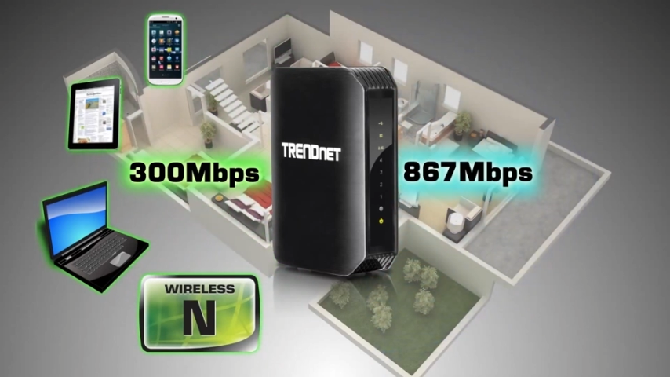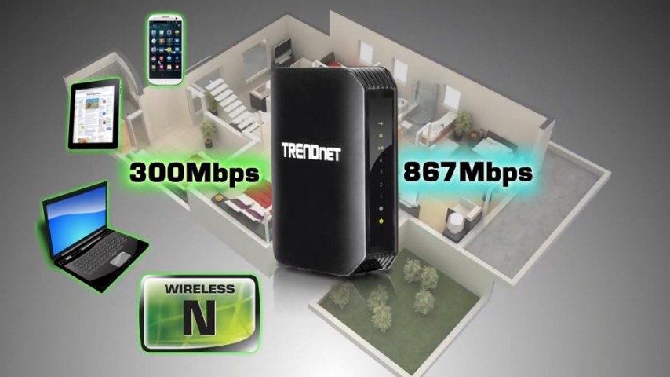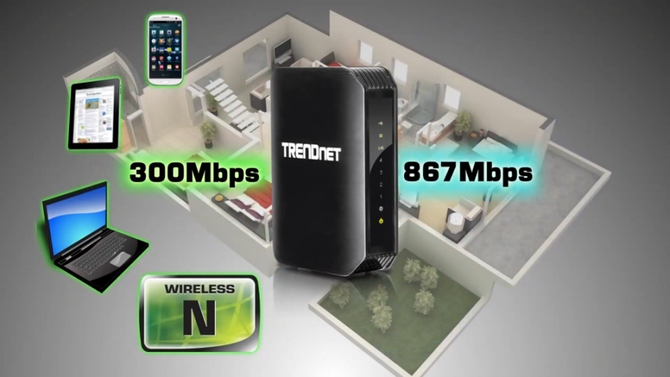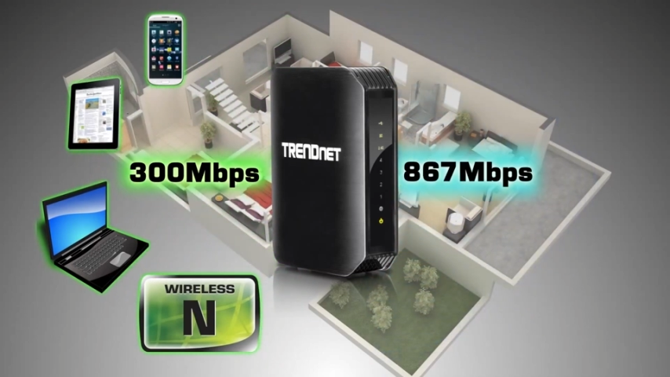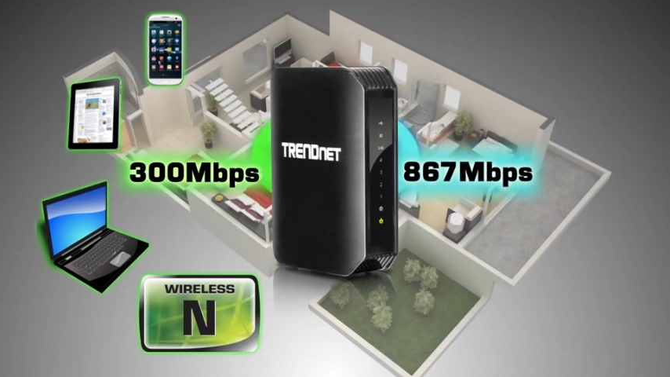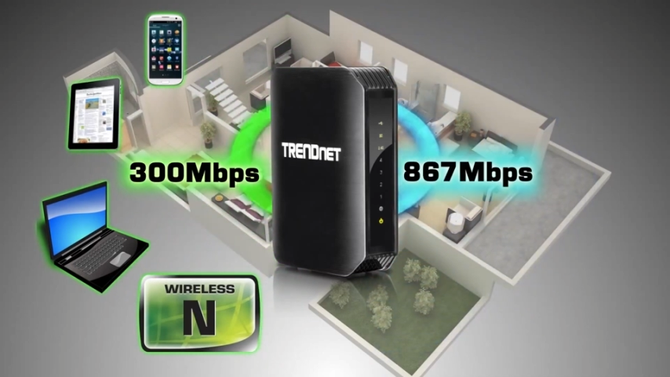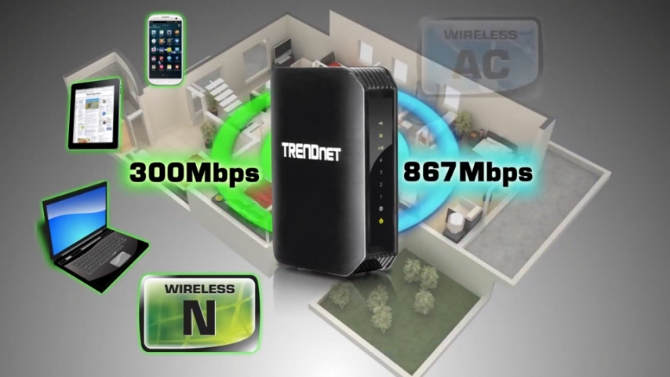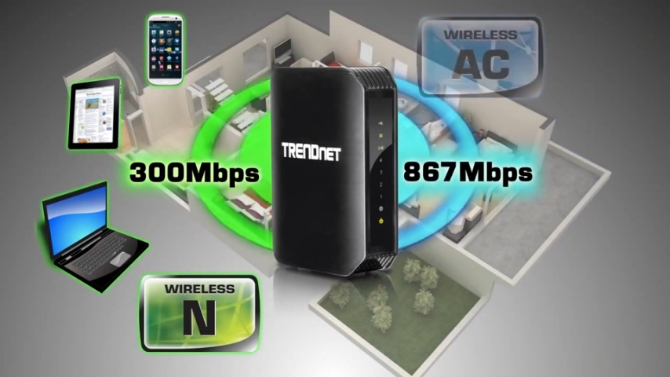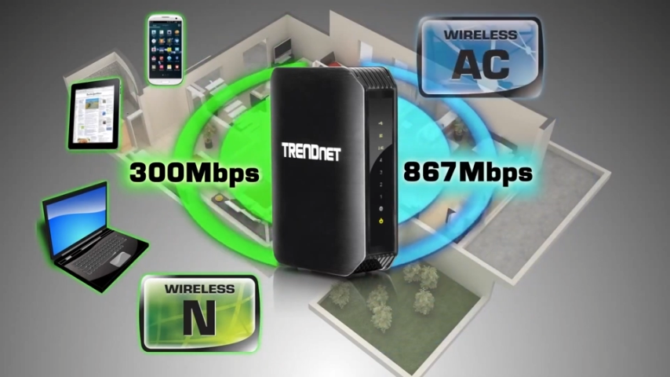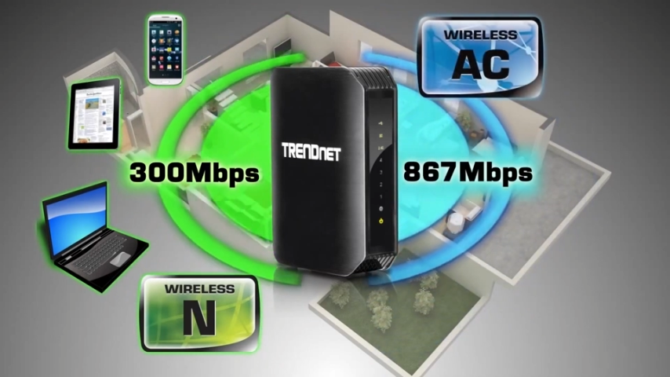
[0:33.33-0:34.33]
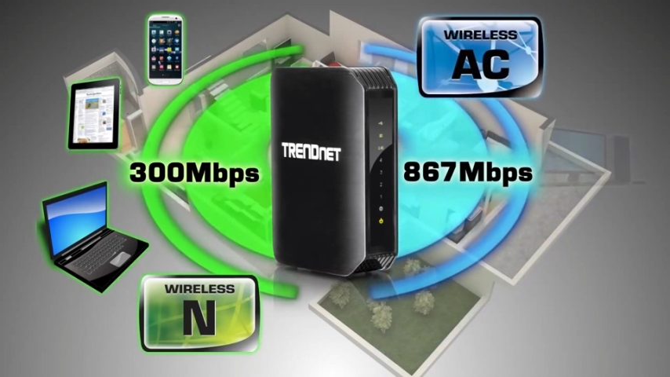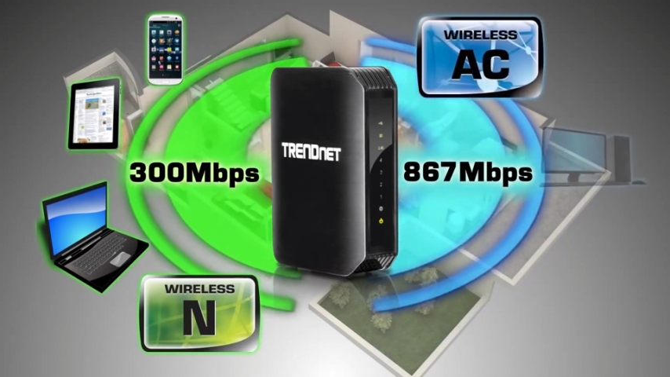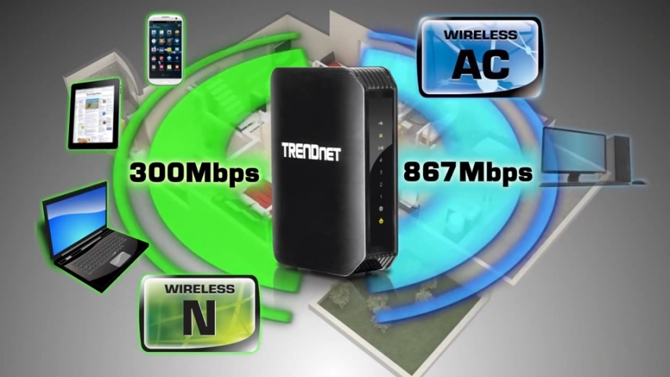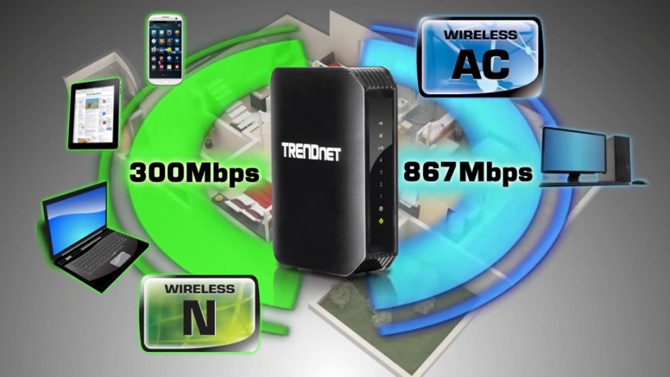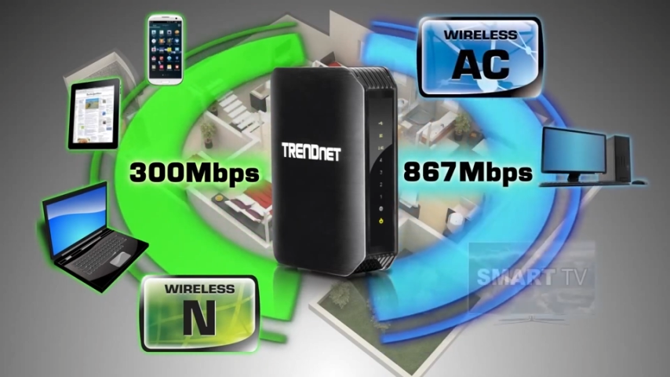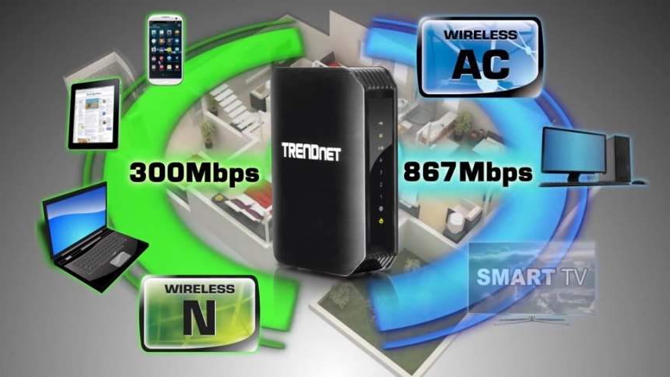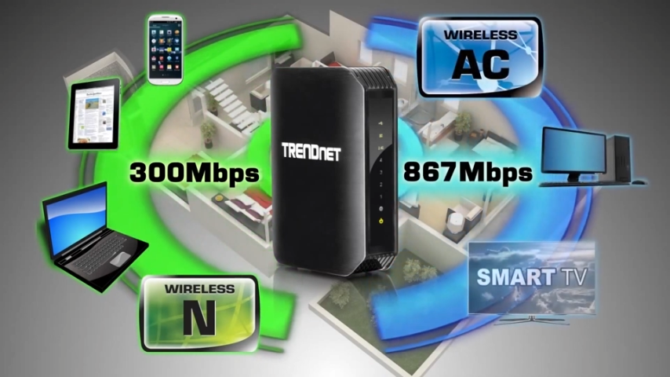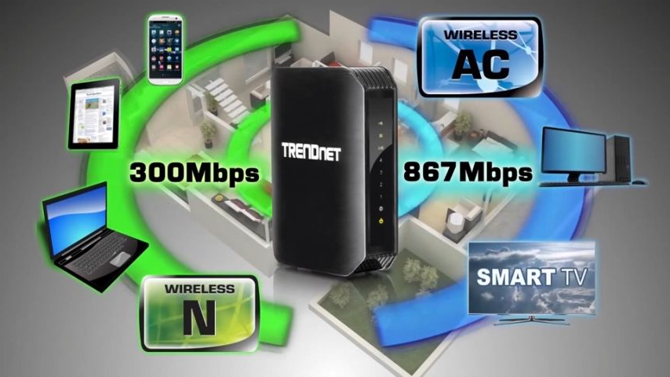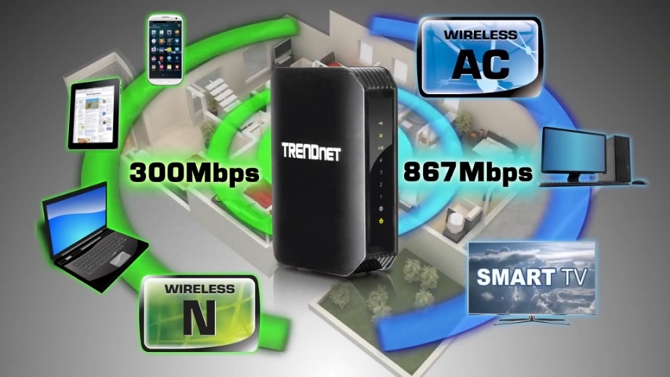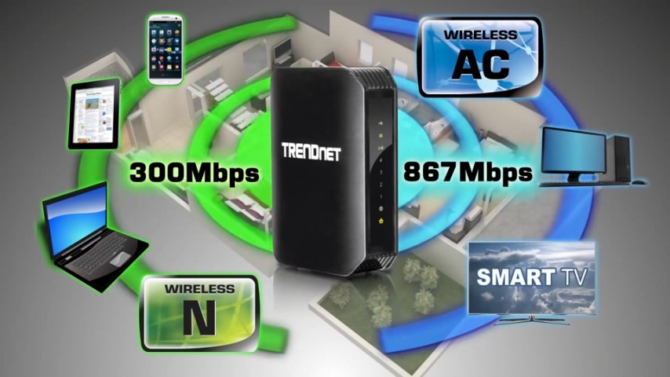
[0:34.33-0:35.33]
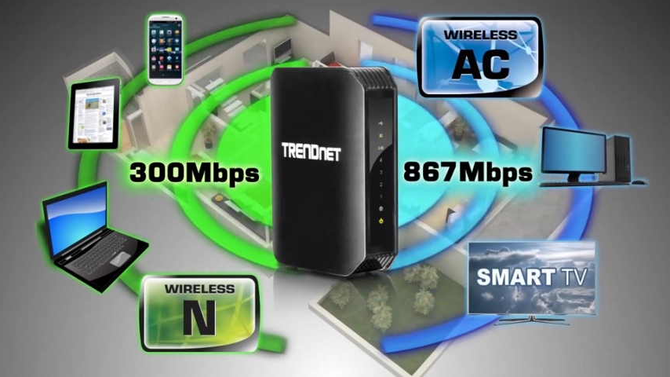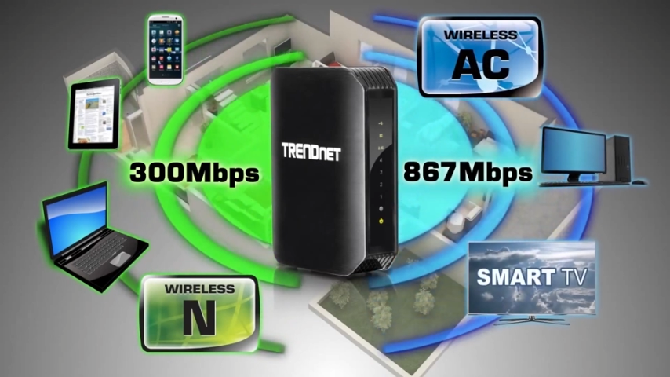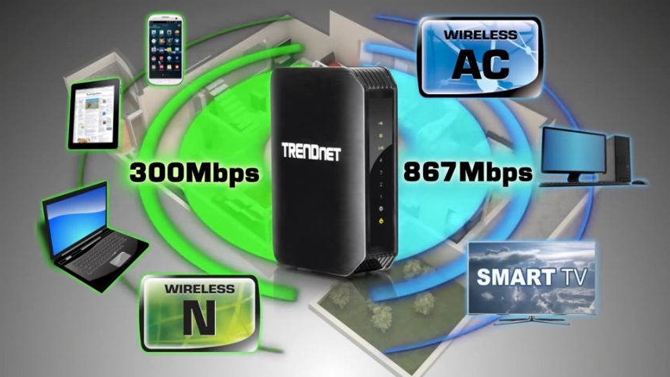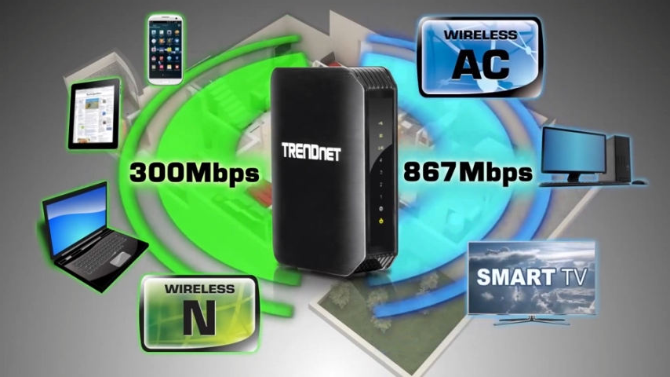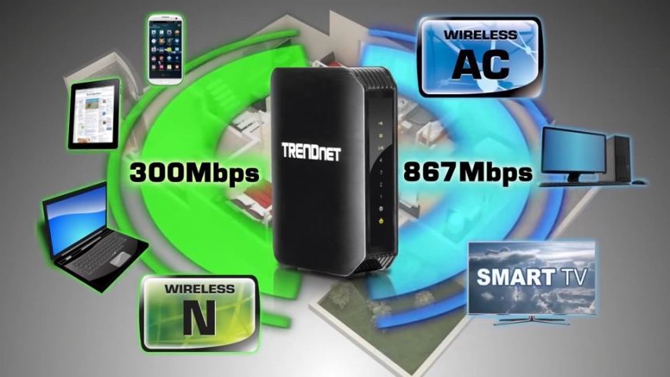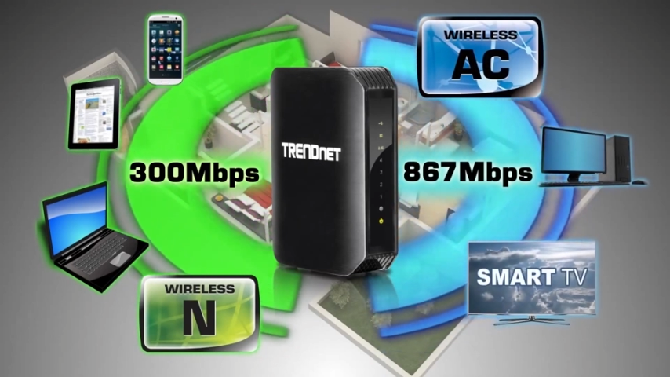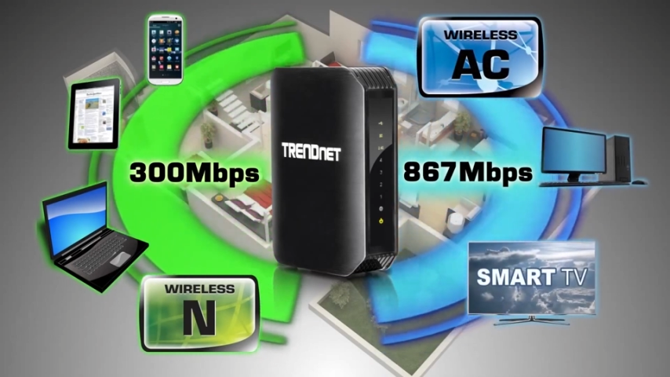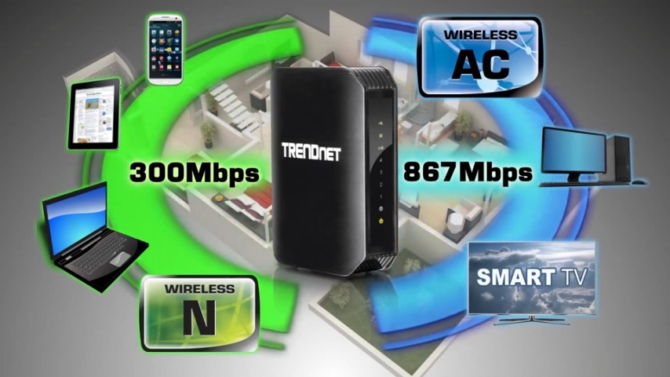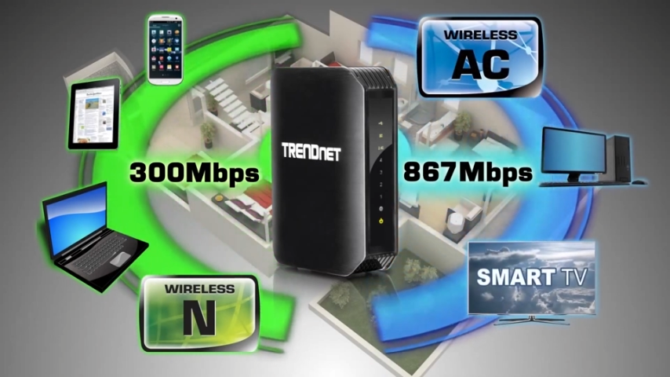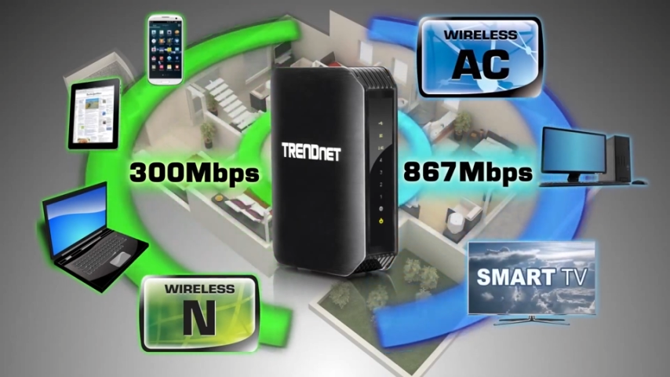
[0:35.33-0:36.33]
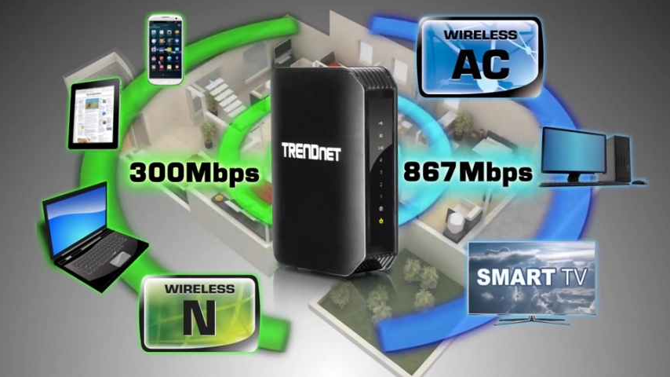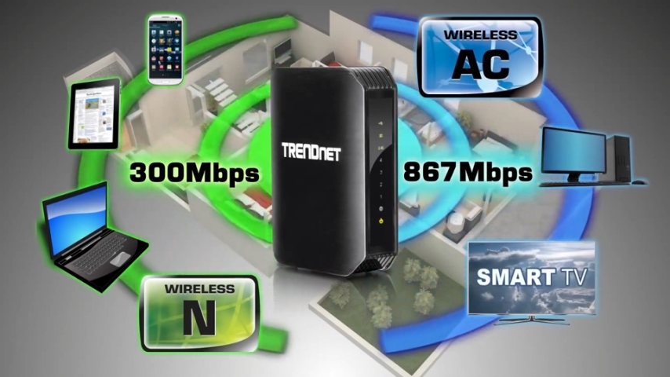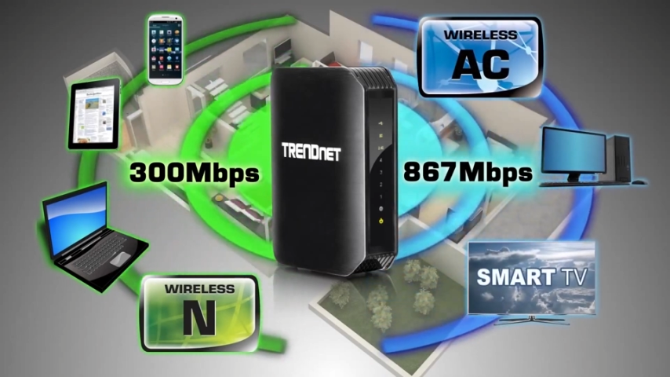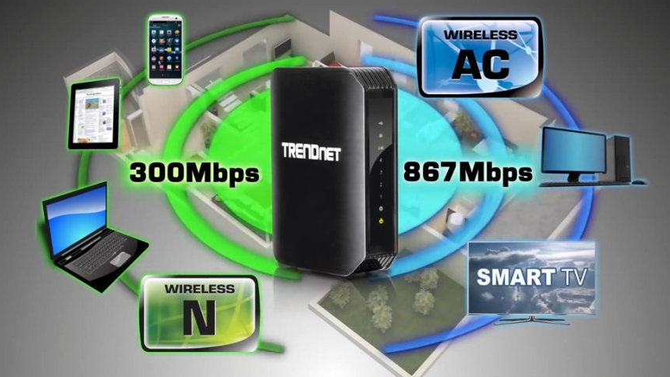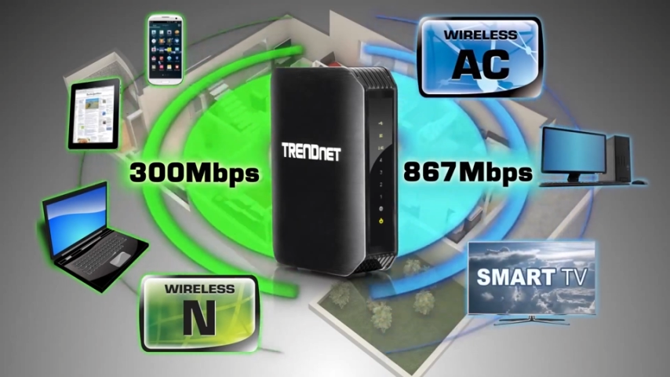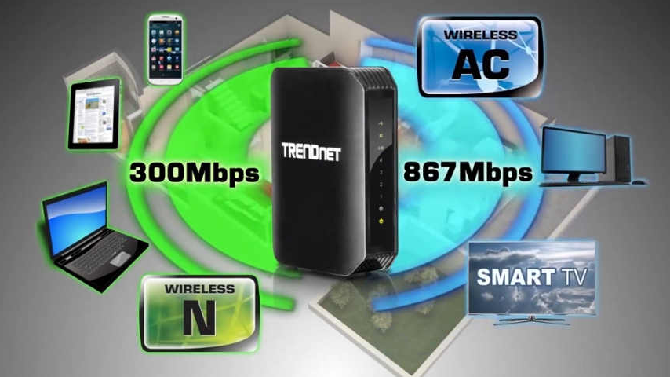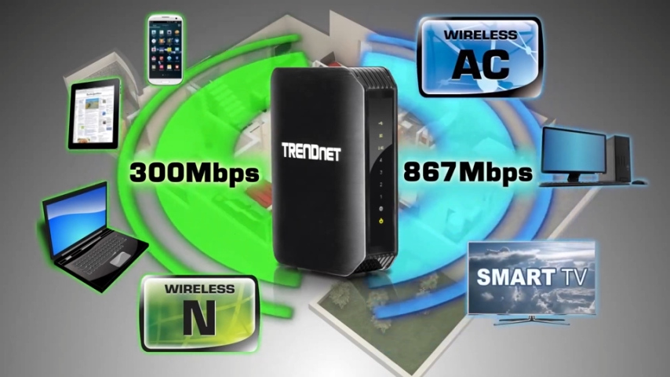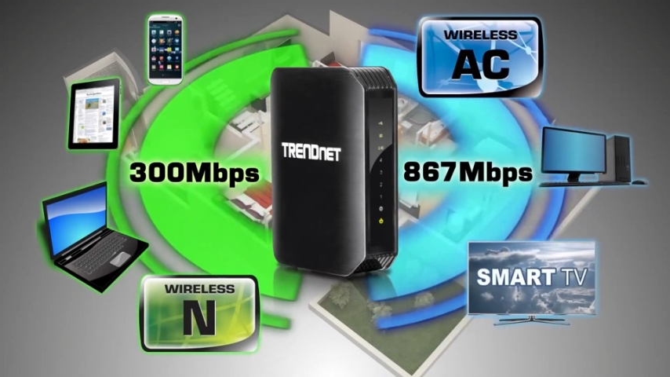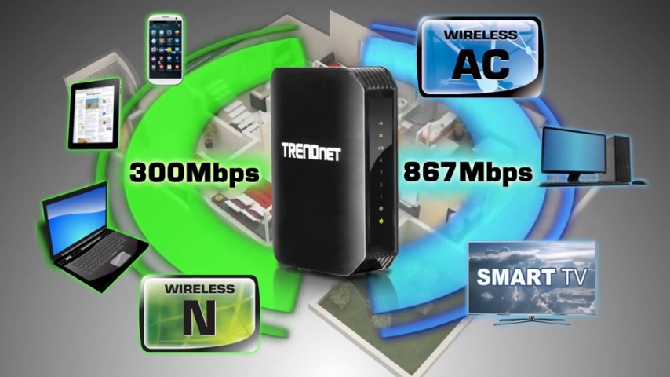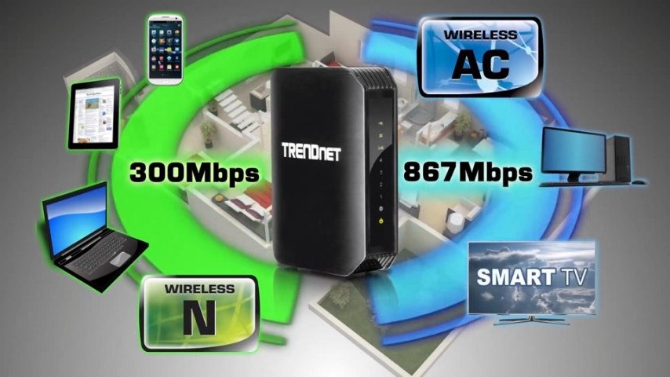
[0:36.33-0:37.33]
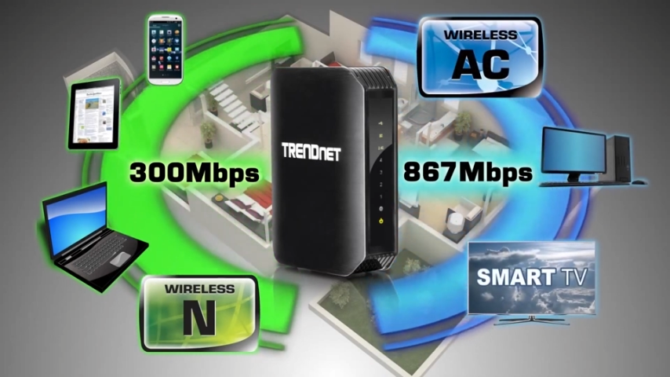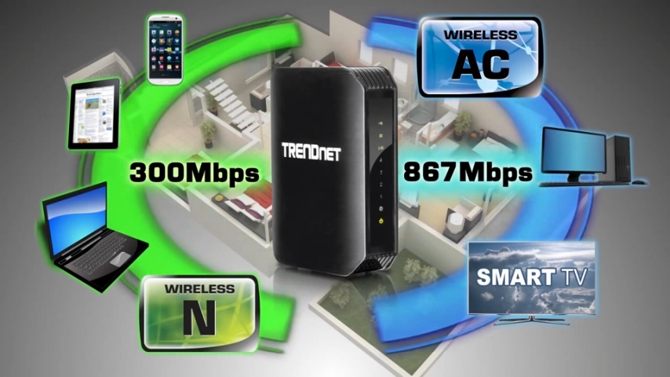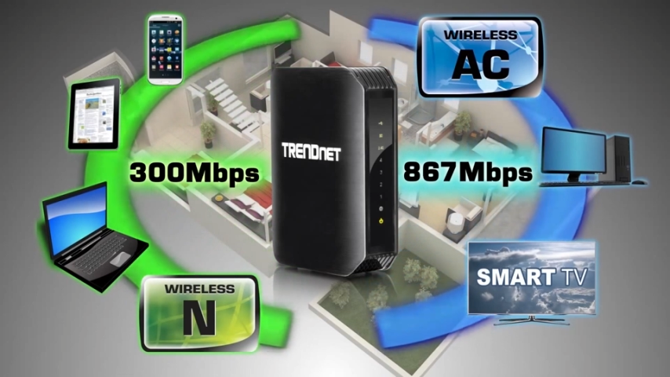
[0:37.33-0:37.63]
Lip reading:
No face is visible, so there are no lips to read.